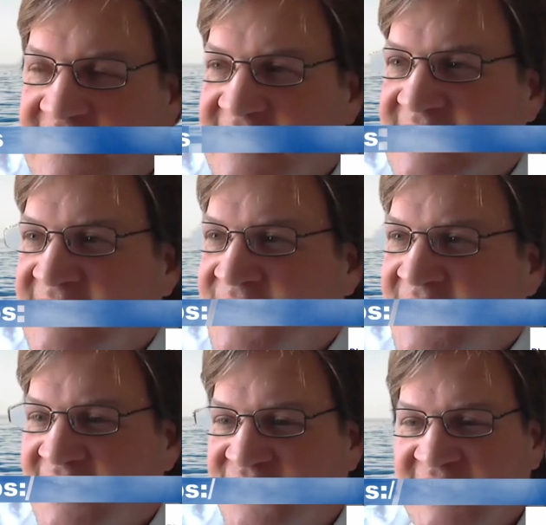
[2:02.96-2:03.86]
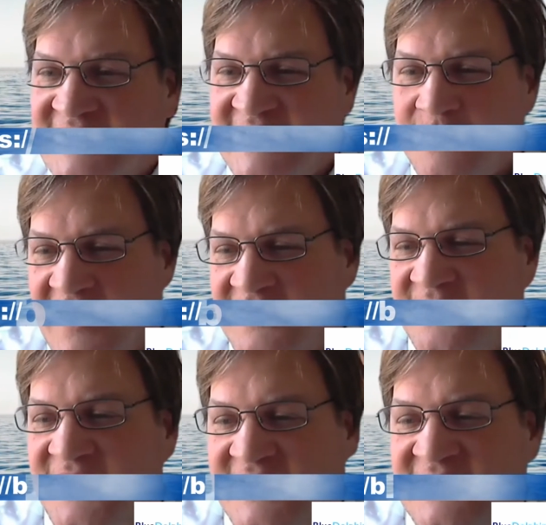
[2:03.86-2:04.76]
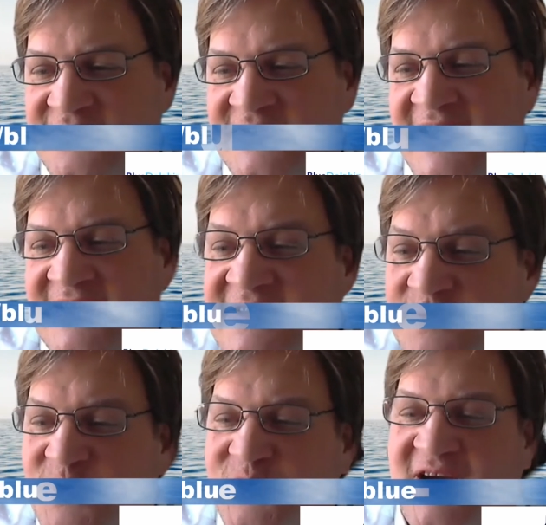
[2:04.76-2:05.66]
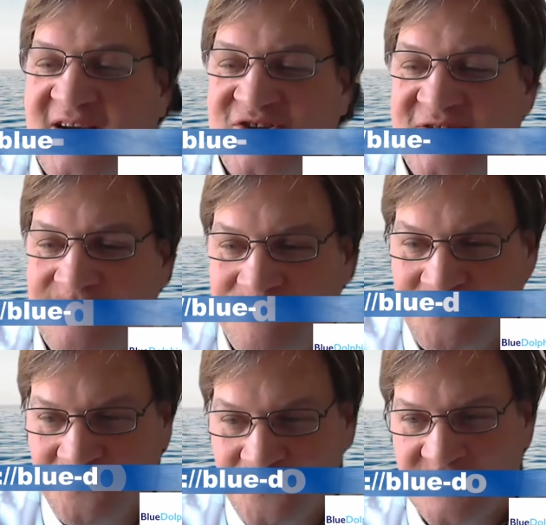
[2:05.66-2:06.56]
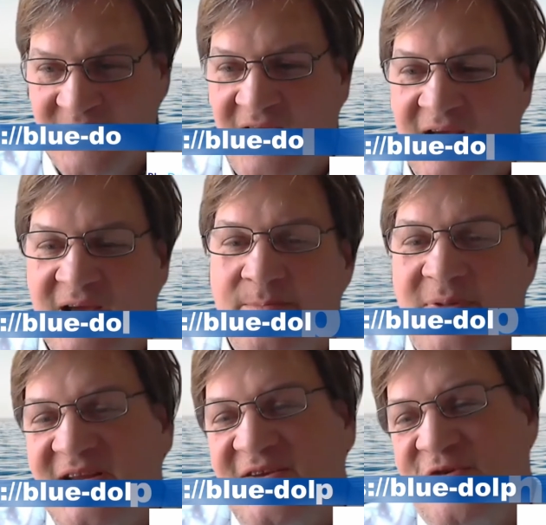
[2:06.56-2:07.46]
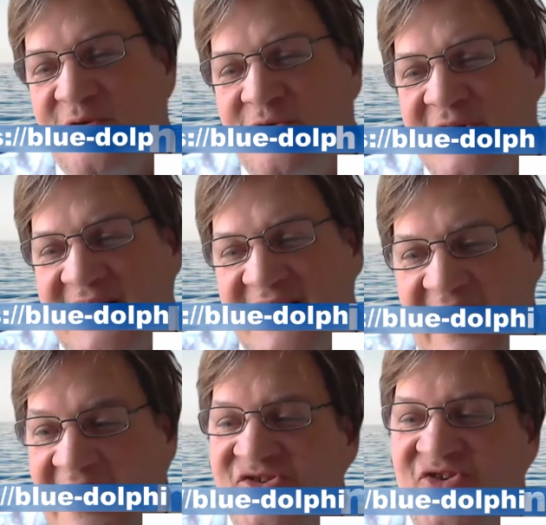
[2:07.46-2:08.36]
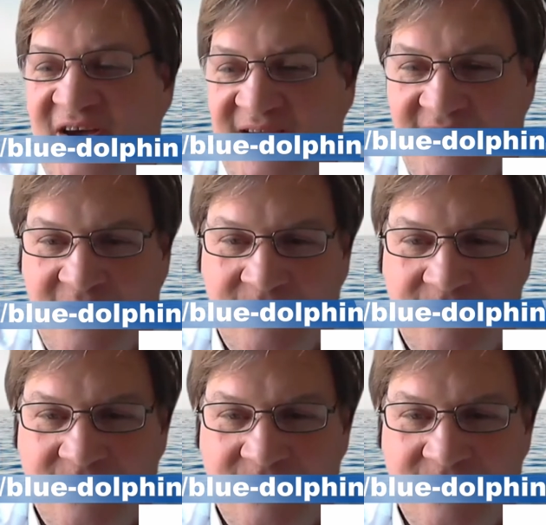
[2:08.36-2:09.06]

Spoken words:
the interesting part of this, you said it's production. But if you look at agile,